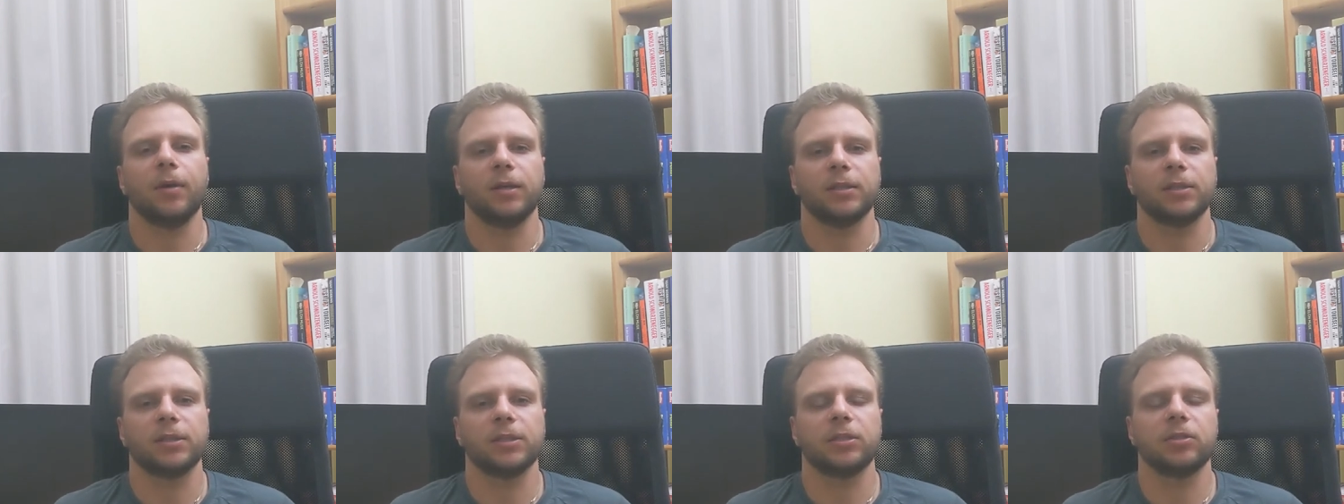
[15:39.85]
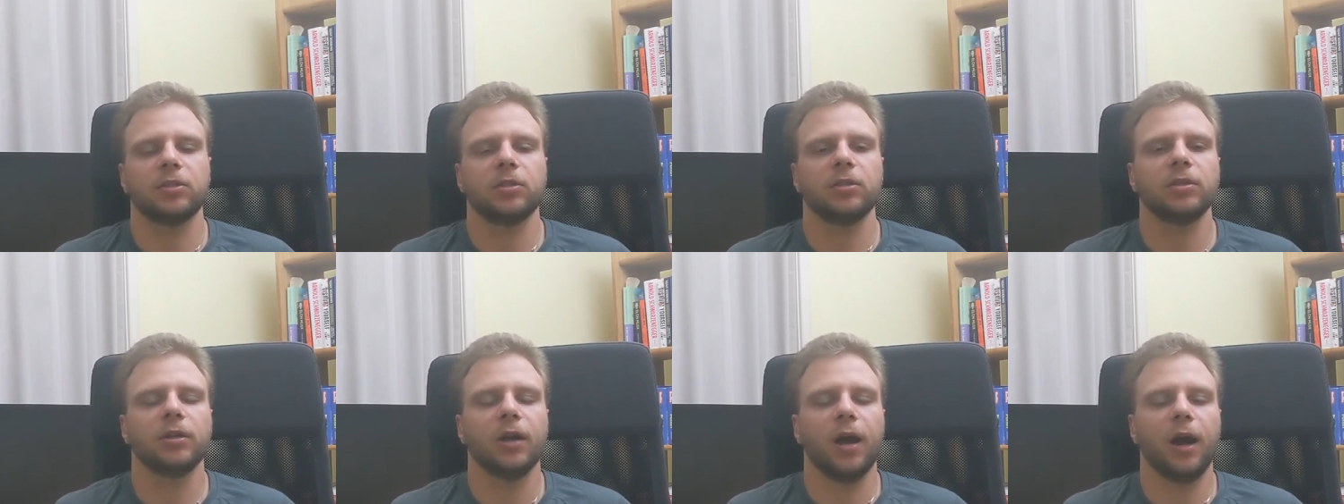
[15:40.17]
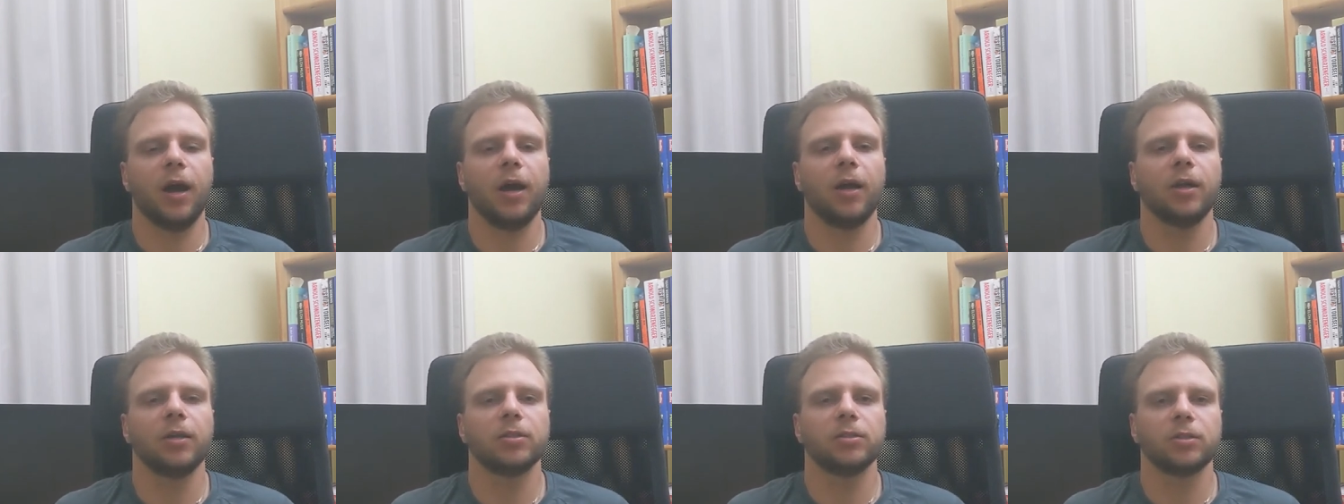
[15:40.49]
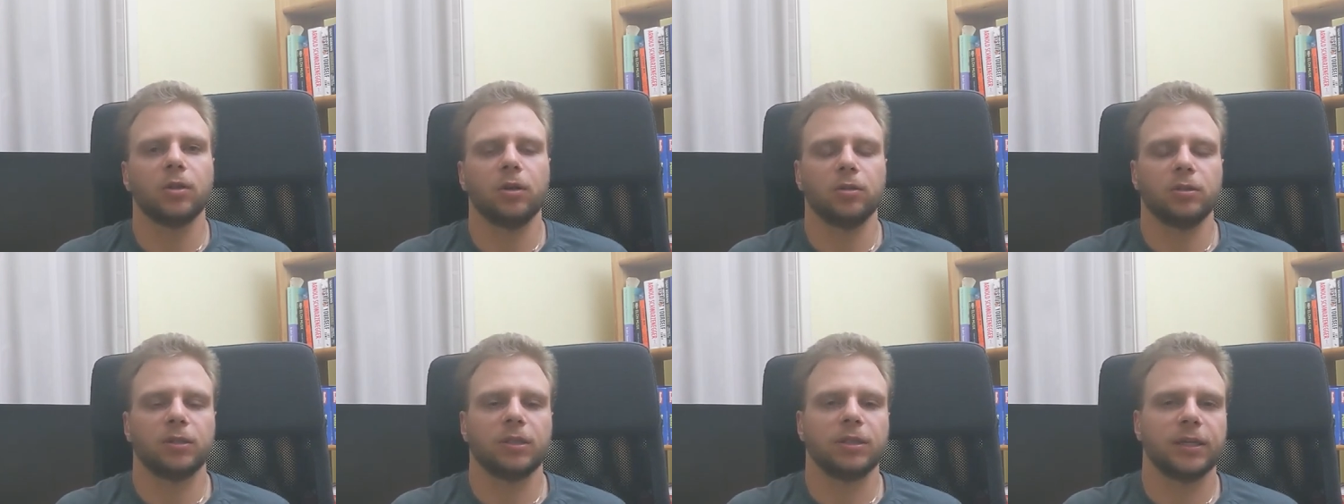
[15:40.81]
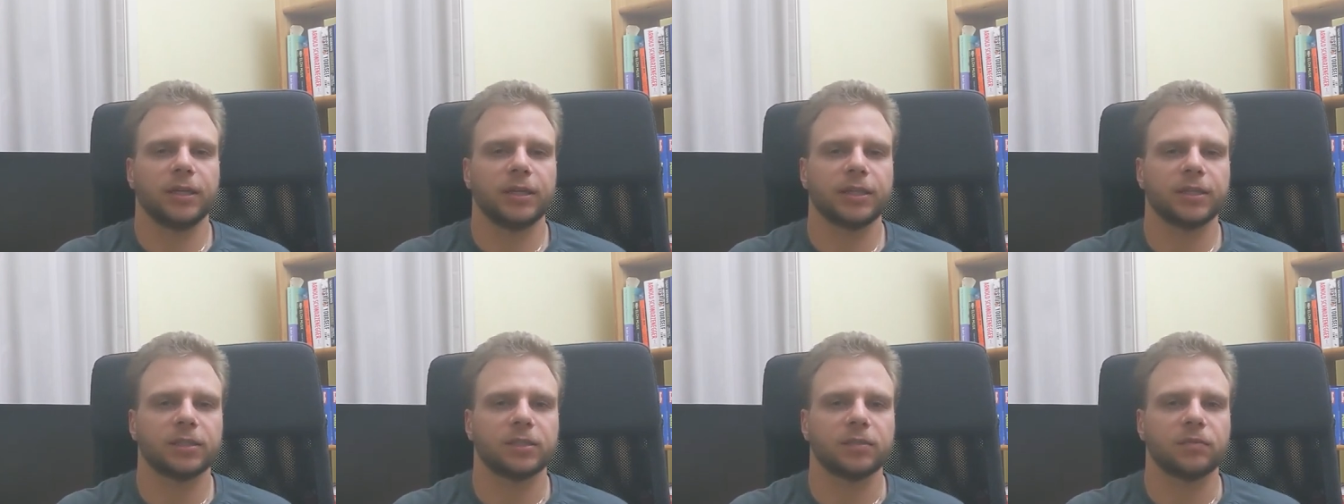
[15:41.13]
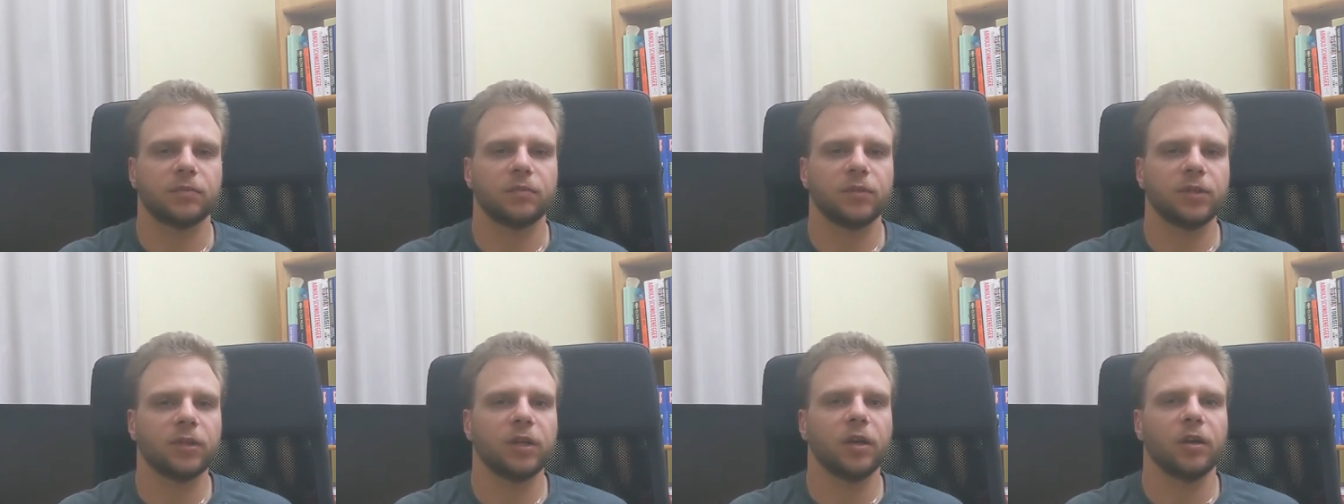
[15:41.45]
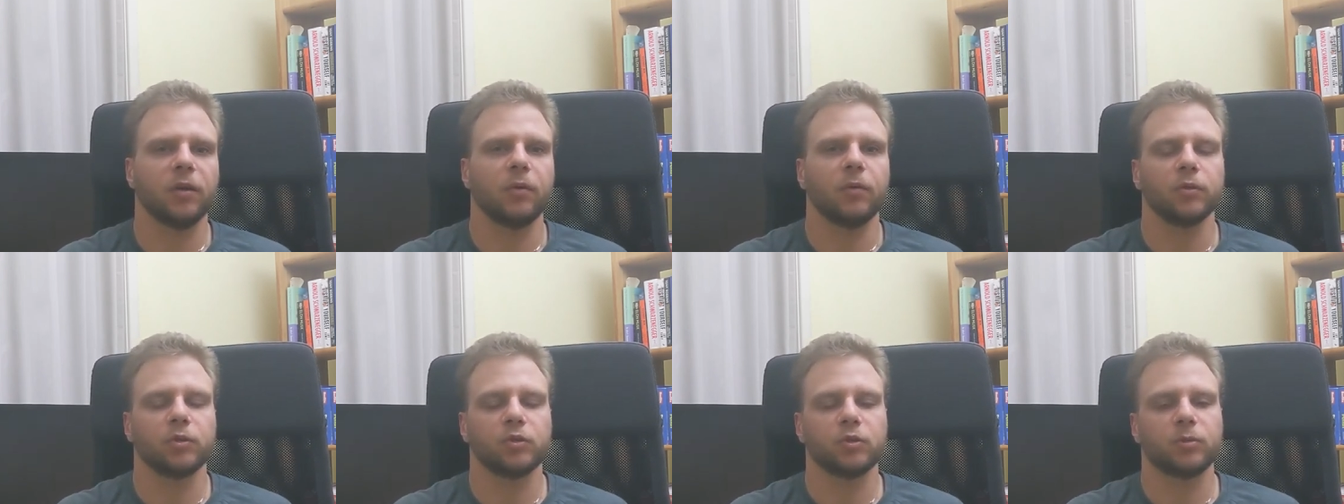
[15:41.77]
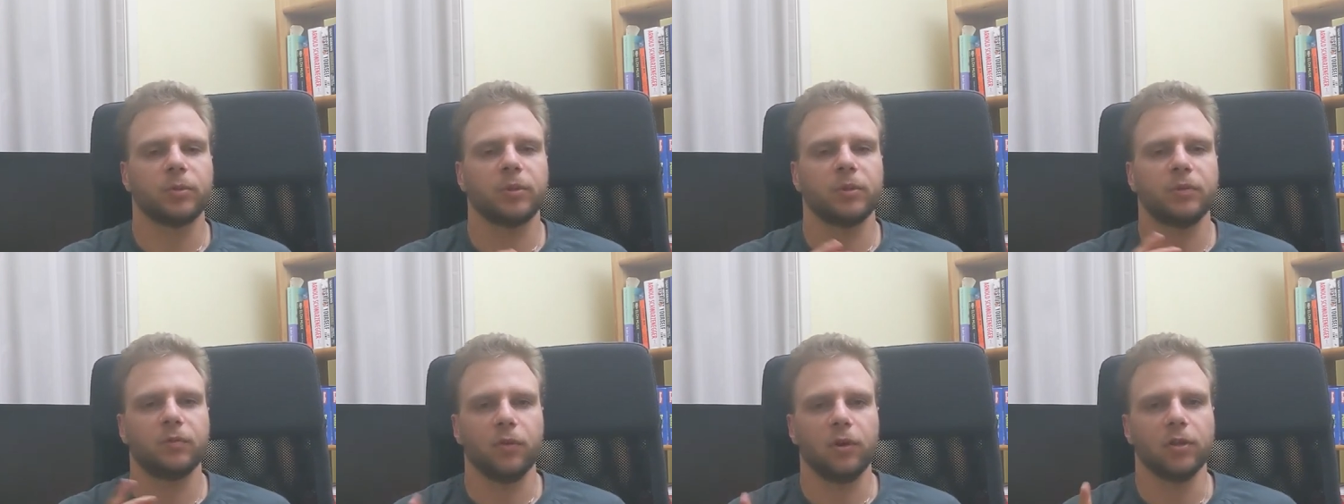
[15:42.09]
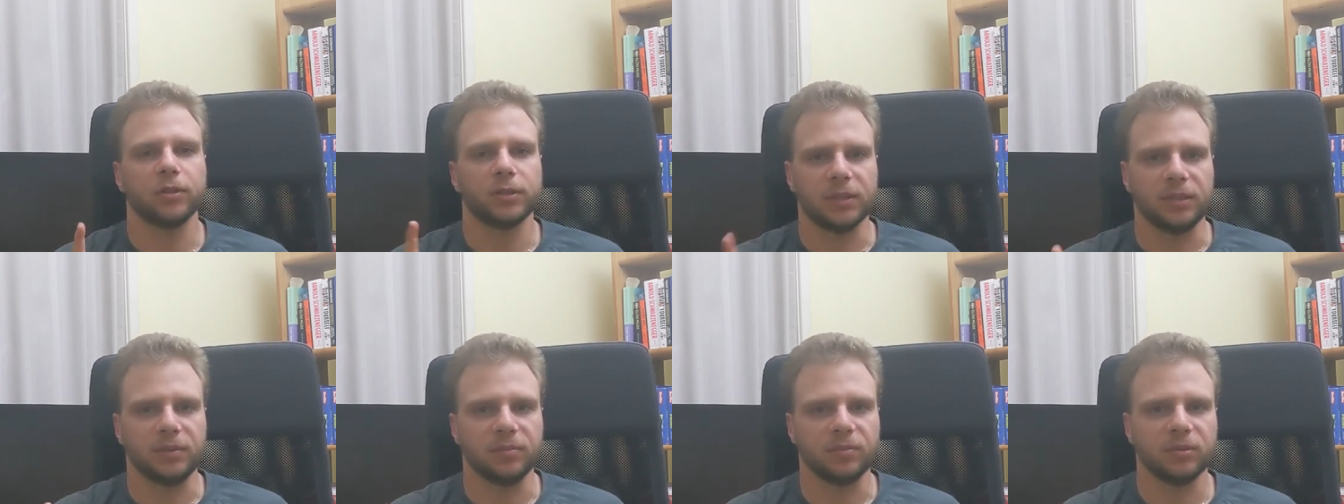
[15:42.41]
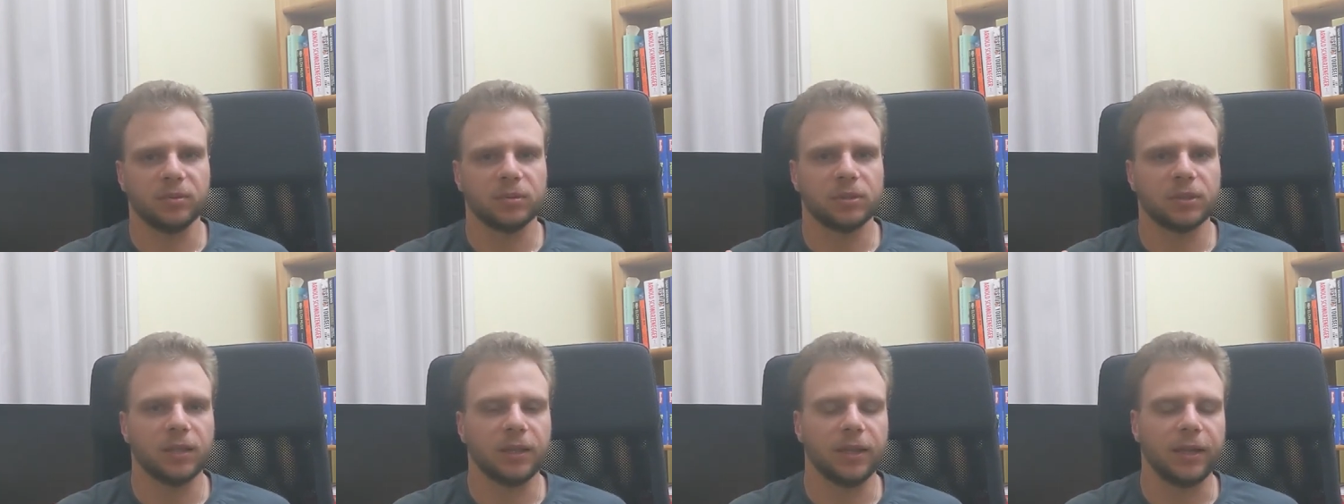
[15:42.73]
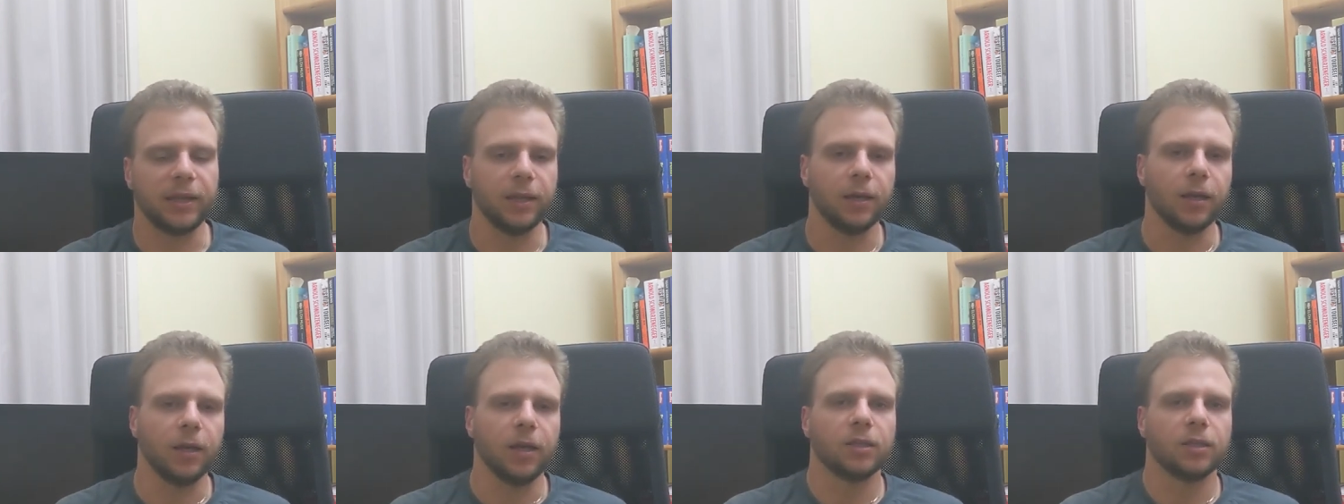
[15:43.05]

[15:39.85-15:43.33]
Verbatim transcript: I'll see you guys on the next video, which will be first input delay.